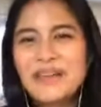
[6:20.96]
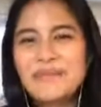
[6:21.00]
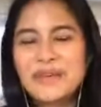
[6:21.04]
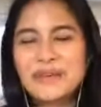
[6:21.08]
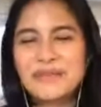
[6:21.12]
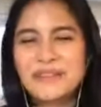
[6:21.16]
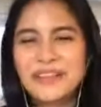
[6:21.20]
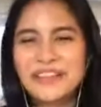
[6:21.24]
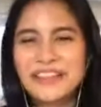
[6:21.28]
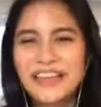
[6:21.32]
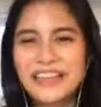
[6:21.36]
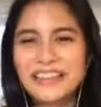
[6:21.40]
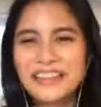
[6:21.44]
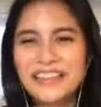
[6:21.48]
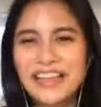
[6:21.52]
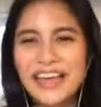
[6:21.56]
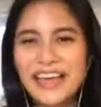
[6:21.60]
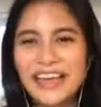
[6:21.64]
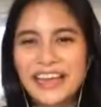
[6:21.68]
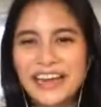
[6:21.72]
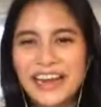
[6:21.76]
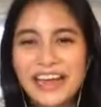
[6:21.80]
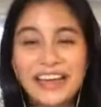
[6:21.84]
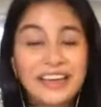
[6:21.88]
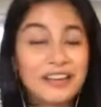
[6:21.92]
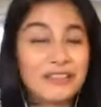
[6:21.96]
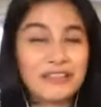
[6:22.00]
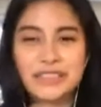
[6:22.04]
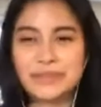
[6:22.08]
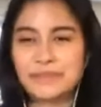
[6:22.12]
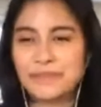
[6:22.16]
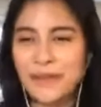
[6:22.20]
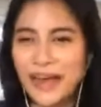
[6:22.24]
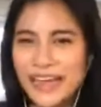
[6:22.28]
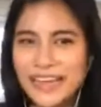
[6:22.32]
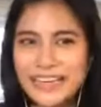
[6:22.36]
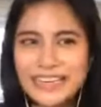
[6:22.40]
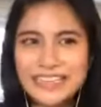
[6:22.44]
people thought that uh, it was
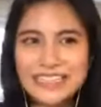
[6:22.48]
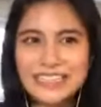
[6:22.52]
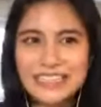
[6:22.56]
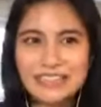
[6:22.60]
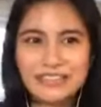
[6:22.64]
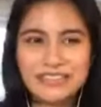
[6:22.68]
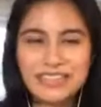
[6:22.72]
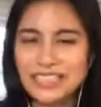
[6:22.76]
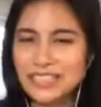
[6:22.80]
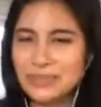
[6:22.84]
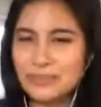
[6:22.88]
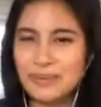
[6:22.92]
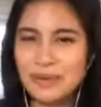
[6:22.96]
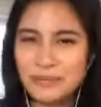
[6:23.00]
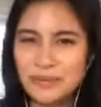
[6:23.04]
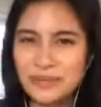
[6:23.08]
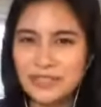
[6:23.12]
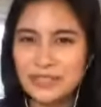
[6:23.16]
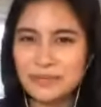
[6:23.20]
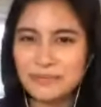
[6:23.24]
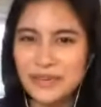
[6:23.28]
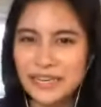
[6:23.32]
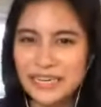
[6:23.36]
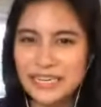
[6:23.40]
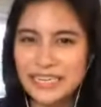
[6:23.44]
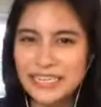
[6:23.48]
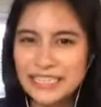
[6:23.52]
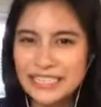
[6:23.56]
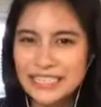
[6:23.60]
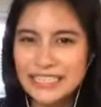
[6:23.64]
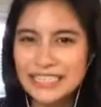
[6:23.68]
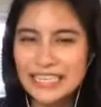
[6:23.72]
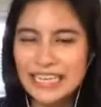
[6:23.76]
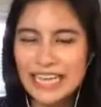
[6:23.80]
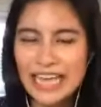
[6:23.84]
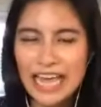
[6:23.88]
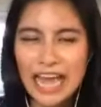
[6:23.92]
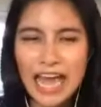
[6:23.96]
biased, it was just people's
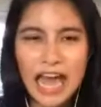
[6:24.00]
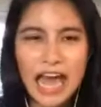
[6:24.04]
opinions.